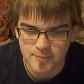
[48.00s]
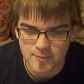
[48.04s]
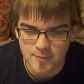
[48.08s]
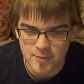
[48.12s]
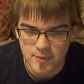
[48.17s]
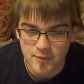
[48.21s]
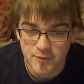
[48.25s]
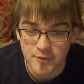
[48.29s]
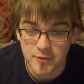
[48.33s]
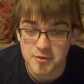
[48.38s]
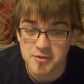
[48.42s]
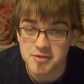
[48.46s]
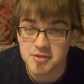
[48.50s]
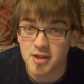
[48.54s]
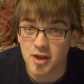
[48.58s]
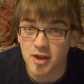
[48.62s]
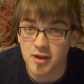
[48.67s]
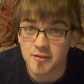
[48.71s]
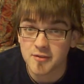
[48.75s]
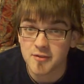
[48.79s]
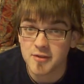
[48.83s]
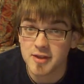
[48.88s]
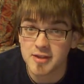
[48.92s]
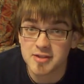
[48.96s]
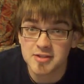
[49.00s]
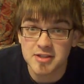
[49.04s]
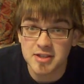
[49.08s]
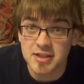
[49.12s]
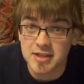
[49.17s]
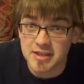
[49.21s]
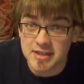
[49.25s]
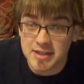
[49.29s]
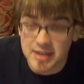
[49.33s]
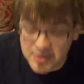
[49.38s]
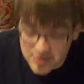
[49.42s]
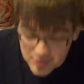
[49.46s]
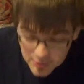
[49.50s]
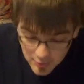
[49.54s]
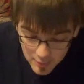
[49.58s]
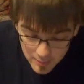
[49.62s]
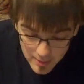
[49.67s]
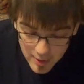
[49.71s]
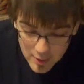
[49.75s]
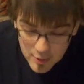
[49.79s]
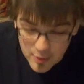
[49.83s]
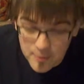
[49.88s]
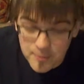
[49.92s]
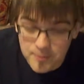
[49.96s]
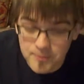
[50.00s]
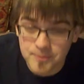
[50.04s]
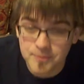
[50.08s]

First off, things you need to get to know about her.